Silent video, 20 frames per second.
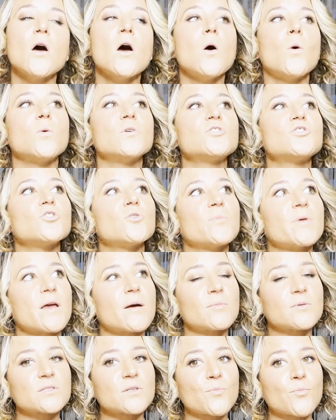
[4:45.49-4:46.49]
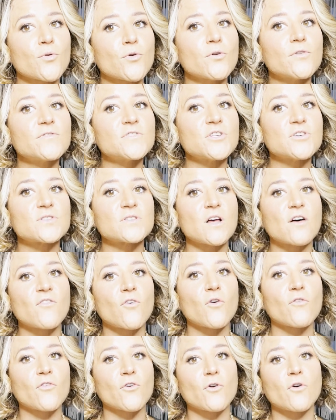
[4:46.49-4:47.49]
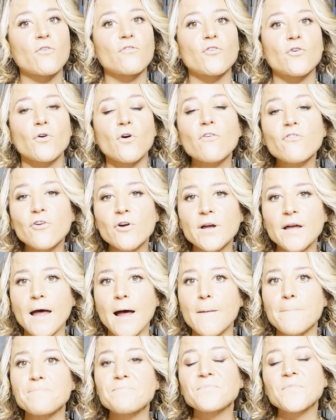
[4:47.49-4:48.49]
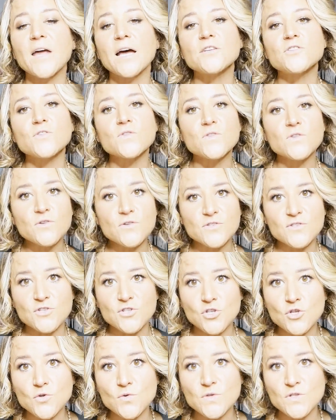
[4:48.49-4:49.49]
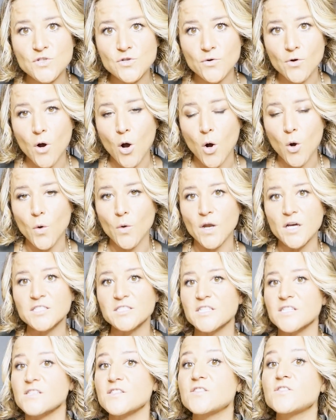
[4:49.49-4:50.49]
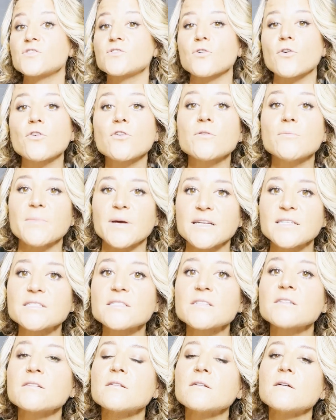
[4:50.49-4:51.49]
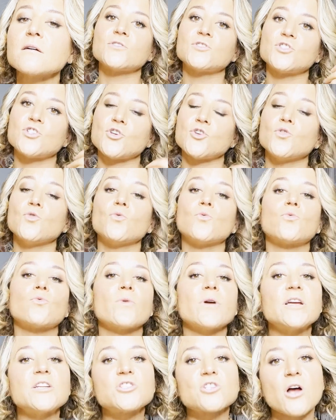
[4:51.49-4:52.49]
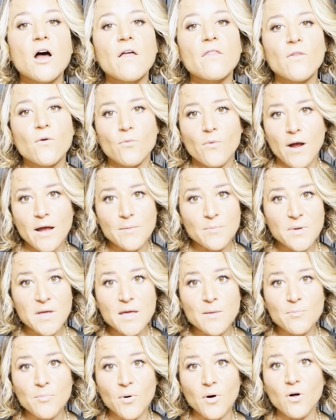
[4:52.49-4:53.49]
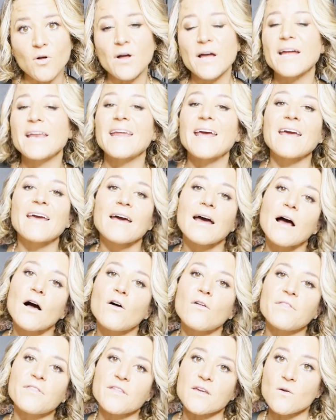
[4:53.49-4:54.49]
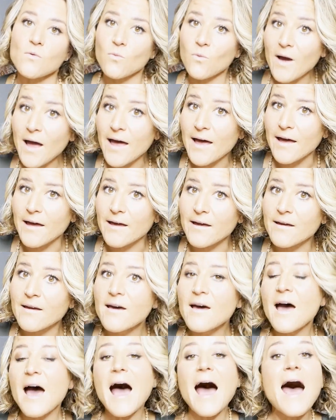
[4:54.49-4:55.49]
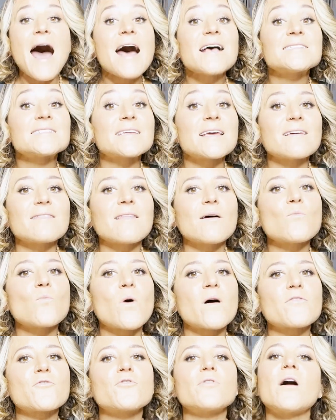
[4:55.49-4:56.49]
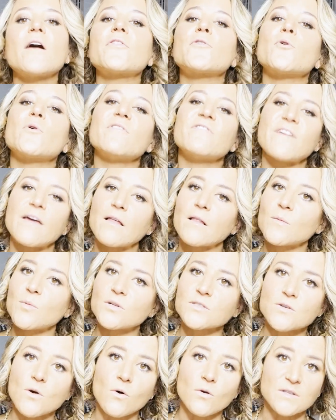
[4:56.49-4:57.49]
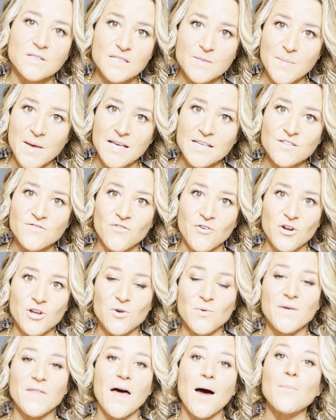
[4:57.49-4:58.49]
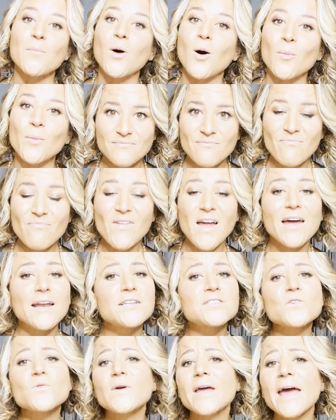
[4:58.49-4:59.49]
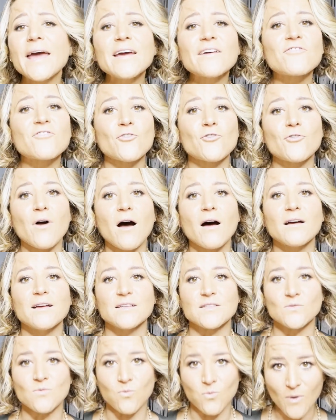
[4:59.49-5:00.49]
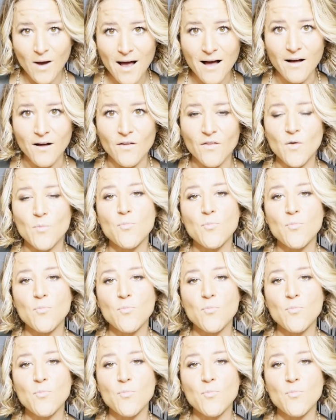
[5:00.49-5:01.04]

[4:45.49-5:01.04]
which you'll be able to prove to yourself over and over and over again as you use your own discernment to reach on the right people in a healthy way, asking them whether or not they're available to hold space for you in that moment. And it's okay if they're not as well. The